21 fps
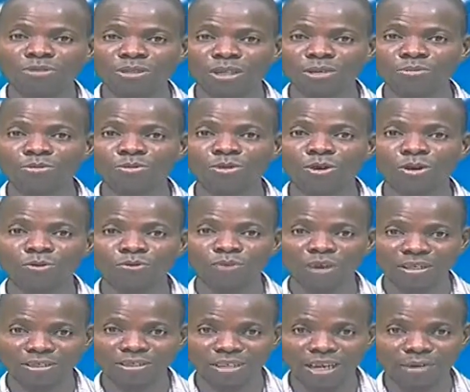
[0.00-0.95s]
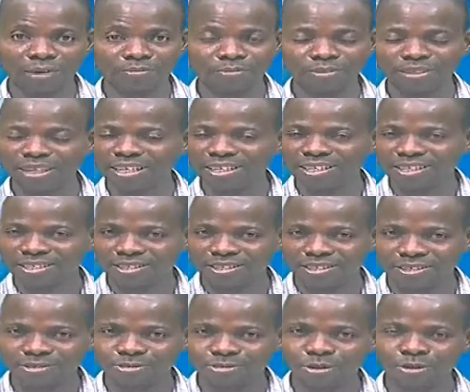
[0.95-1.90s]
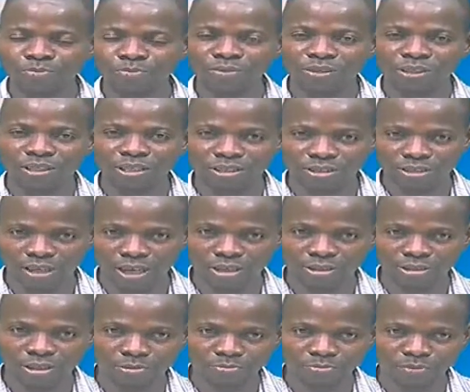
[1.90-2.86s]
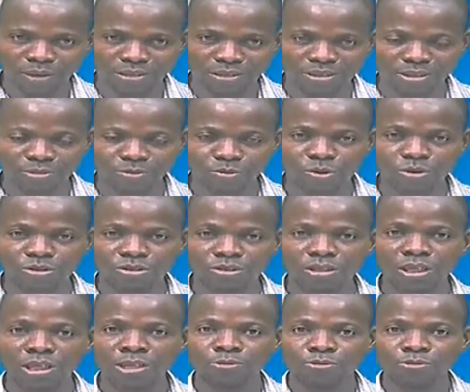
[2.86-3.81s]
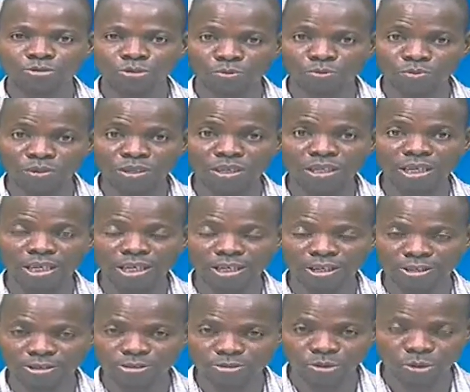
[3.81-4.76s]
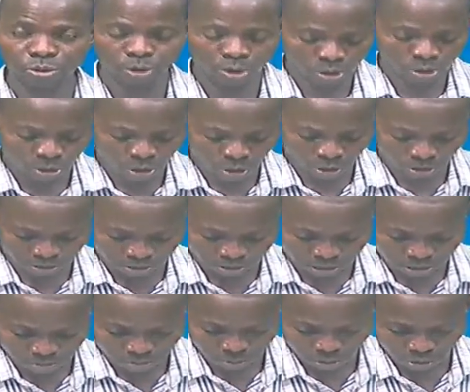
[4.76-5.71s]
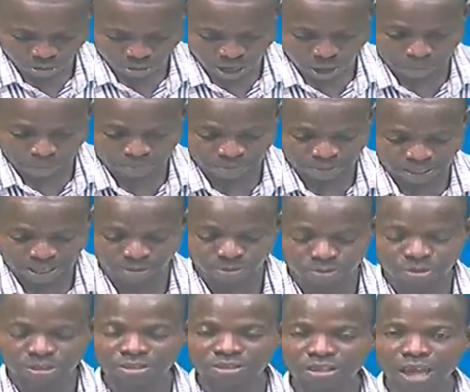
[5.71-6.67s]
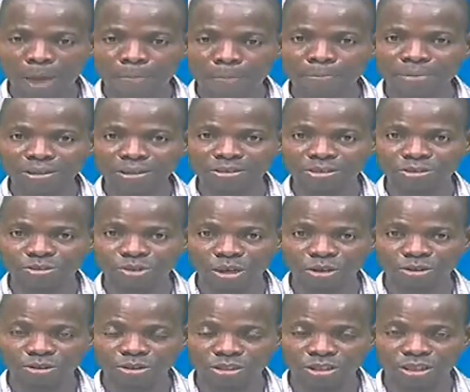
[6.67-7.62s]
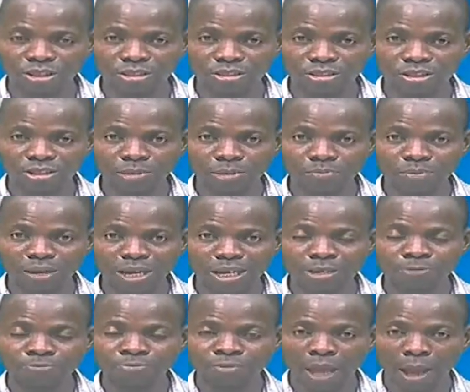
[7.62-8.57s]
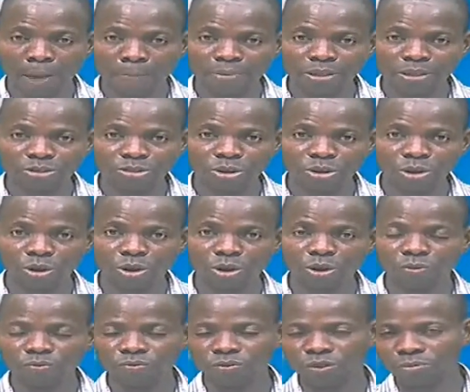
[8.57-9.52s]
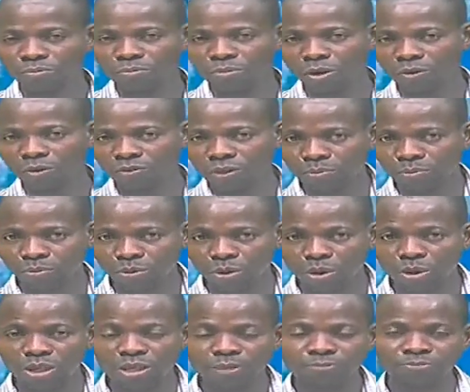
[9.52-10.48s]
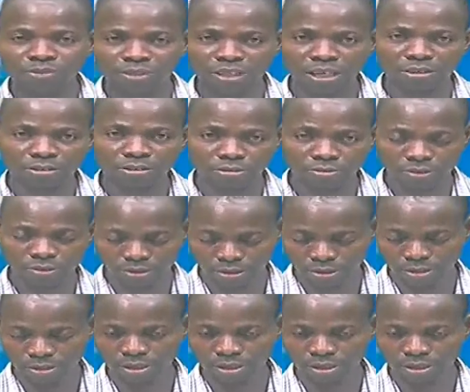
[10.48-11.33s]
table of jam, then it is what the person was to be a hero on the program. Then who is that person? You're going to see a picture of the boy. Yes, a